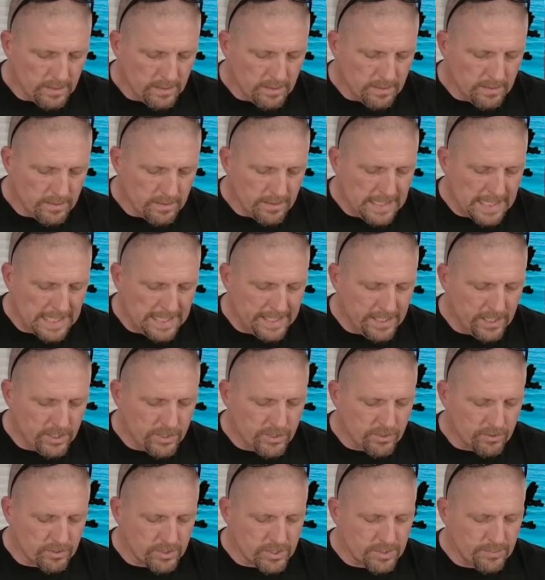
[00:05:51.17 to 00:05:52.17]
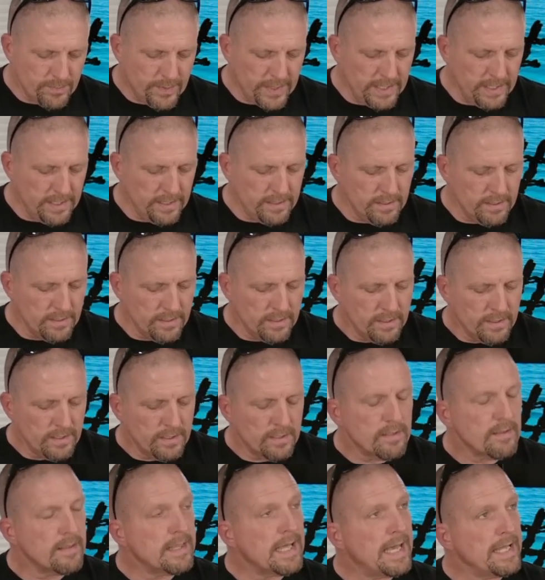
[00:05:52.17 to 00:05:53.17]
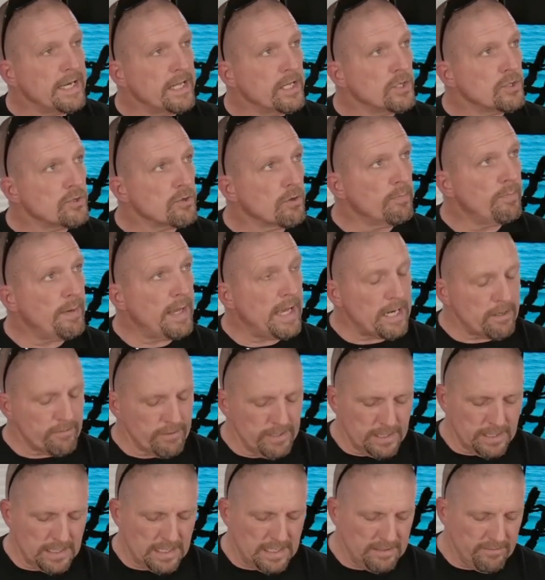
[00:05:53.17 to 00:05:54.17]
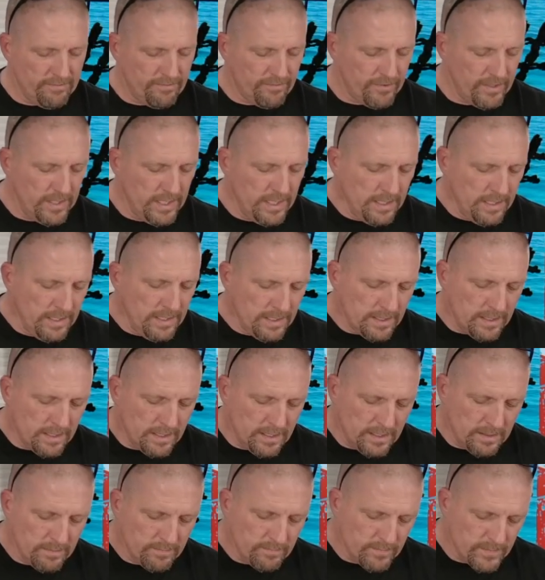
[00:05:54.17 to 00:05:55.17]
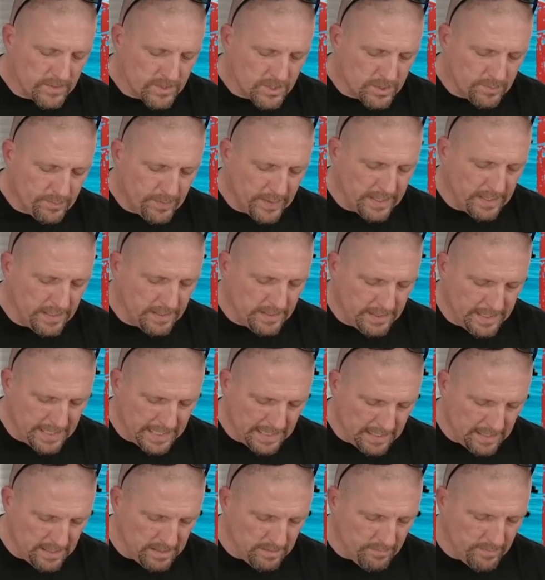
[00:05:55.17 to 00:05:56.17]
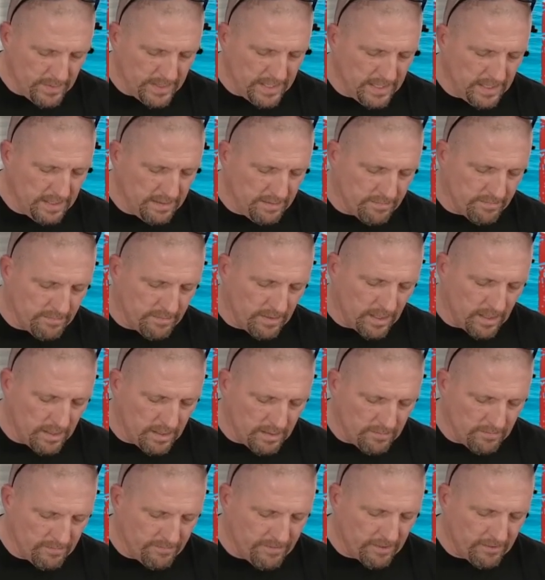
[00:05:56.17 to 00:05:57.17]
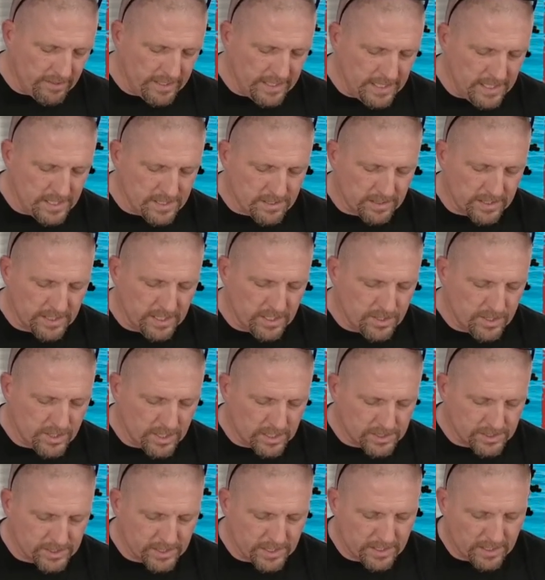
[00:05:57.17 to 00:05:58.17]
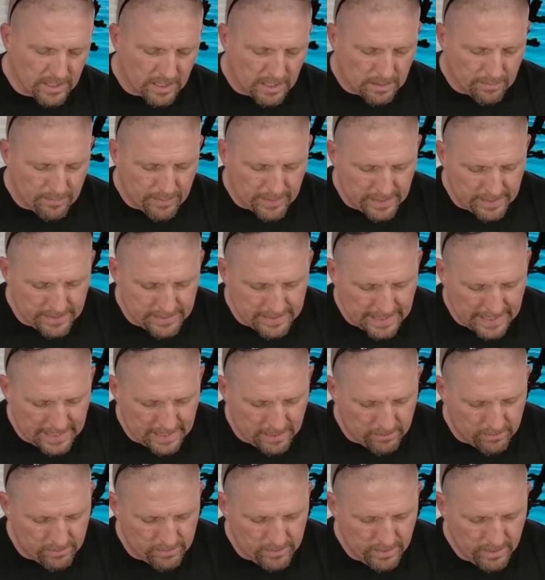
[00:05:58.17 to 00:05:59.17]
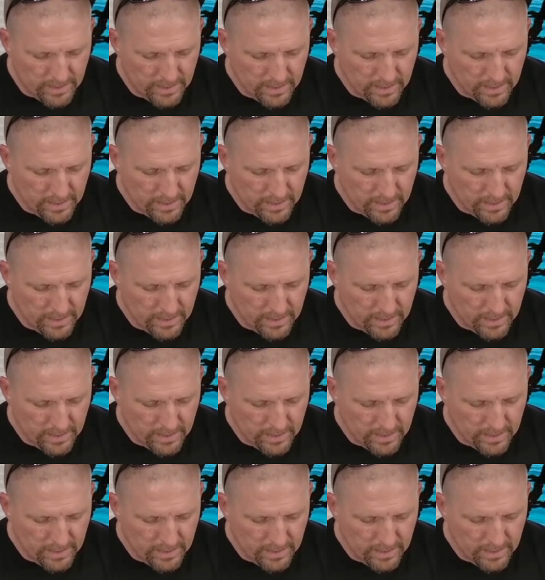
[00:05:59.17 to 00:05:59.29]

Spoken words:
That is your speed, that is your battery life. Speed can be very easily adjusted up and down.